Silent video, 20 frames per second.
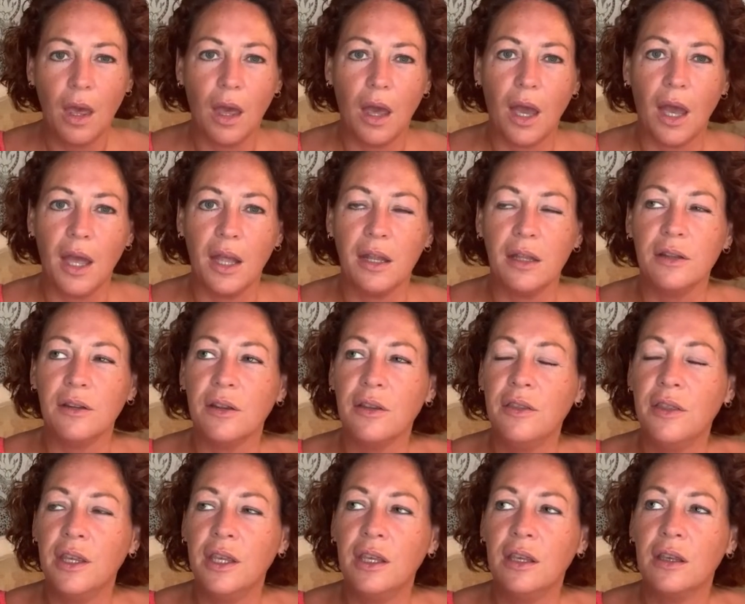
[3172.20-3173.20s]
I
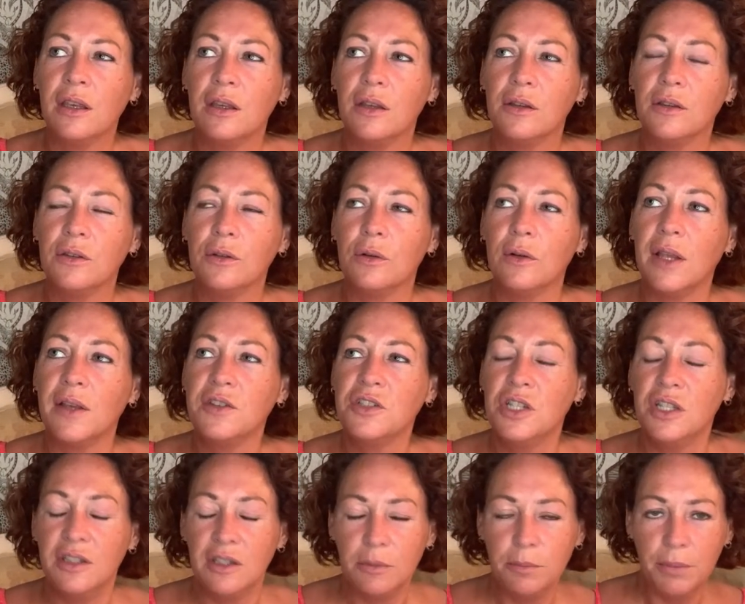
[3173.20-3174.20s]
think sort of like she
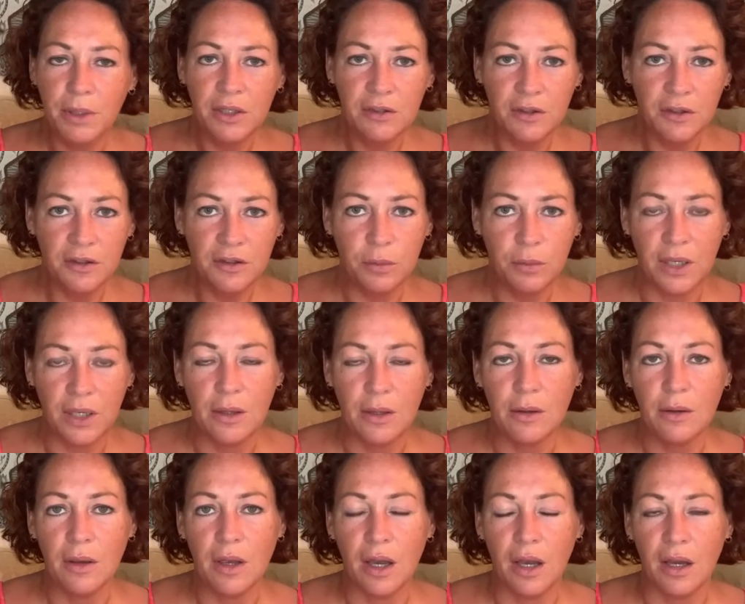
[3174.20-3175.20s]
did Bittersweet
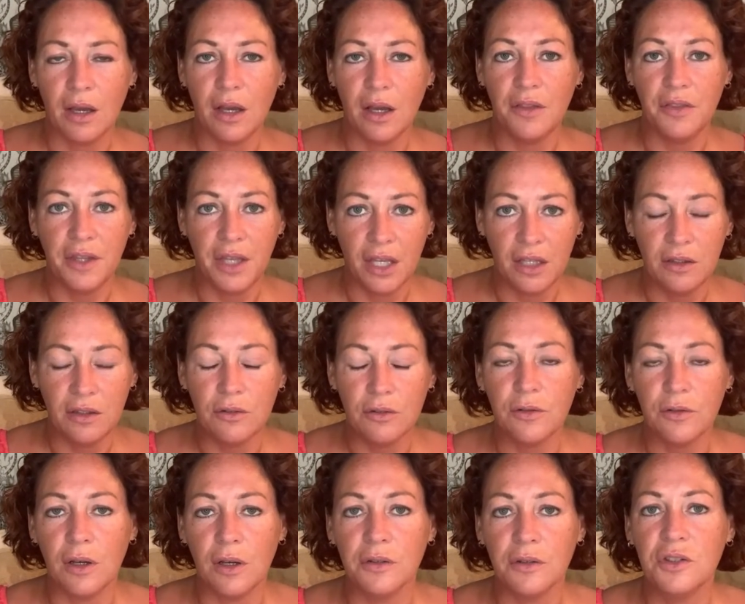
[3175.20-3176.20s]
at the end of
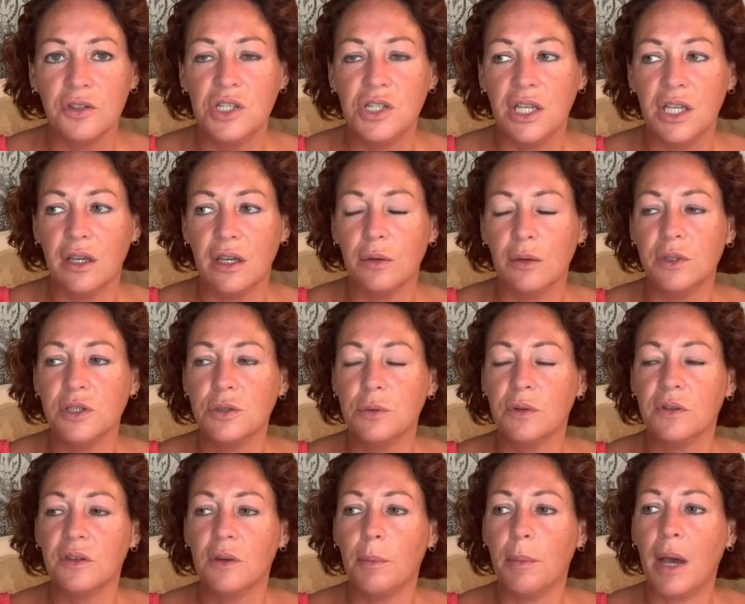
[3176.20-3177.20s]
last year, which
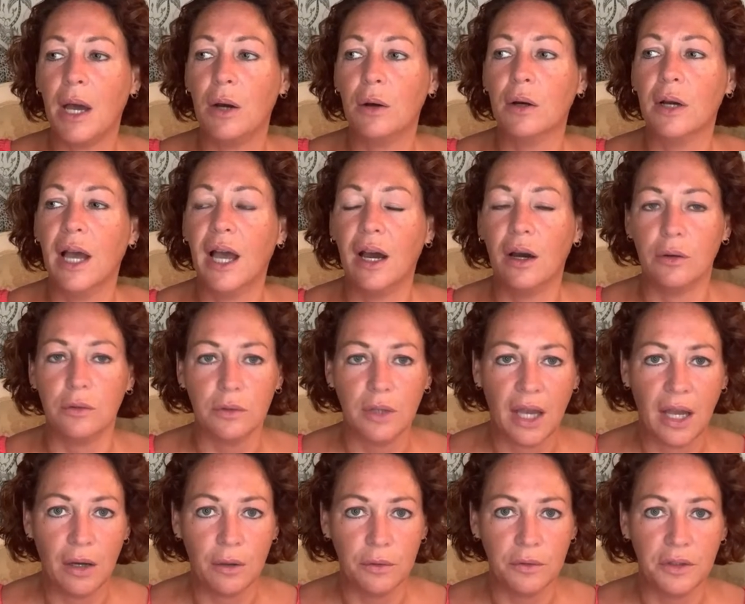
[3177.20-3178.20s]
was about
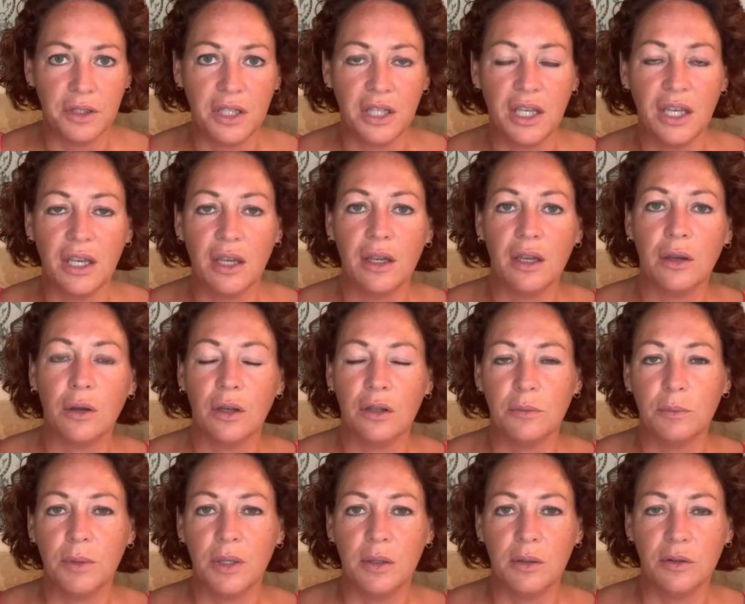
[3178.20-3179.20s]
how the year had
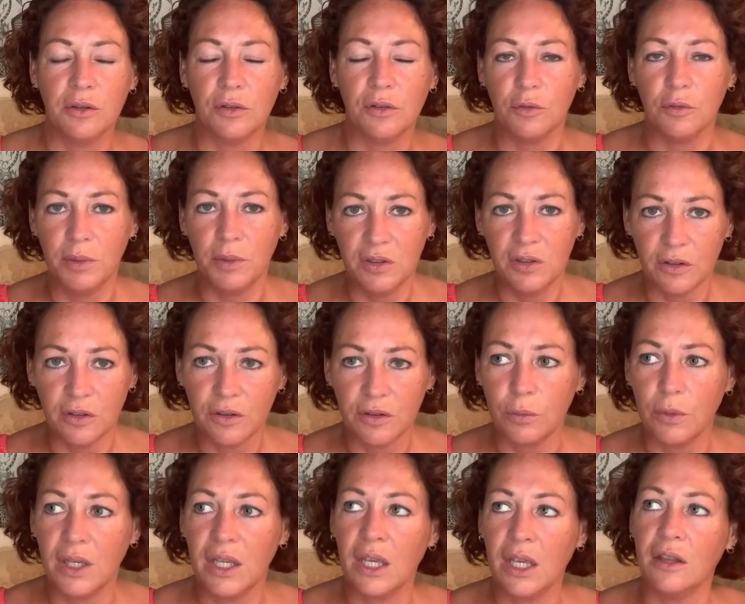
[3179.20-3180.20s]
been sort of
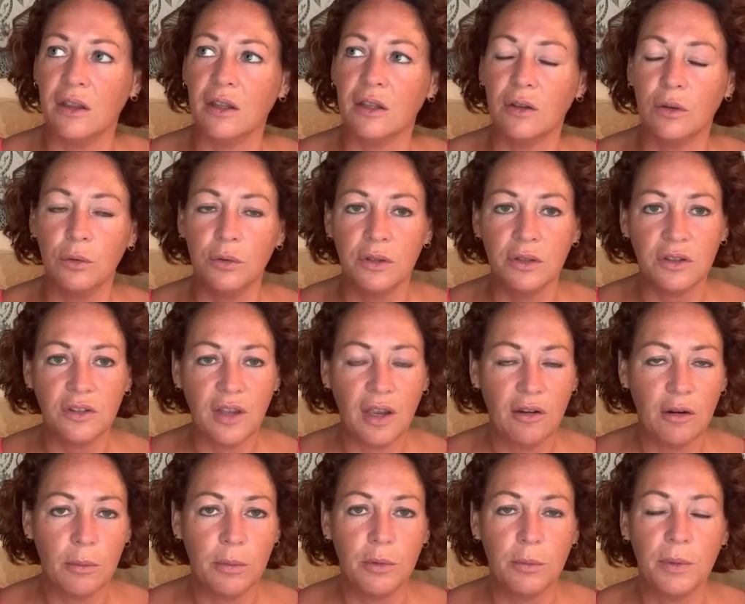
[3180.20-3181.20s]
bittersweet and all the
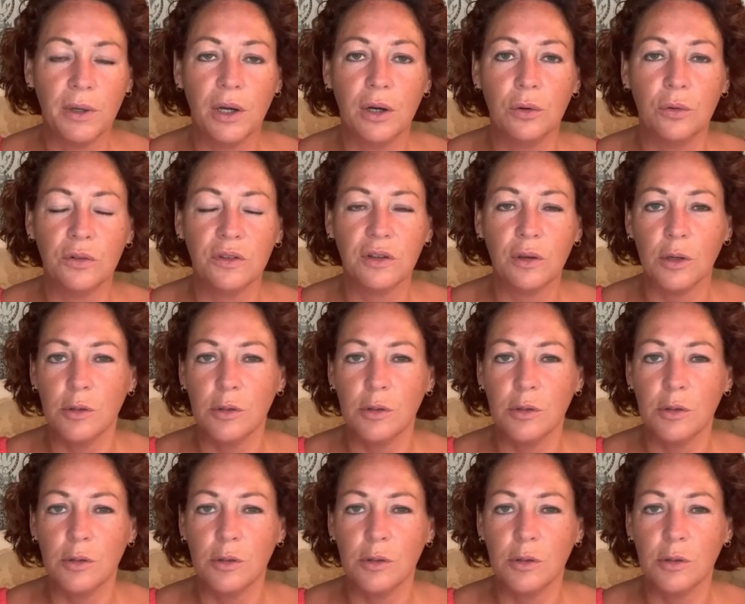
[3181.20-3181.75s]
terrible but also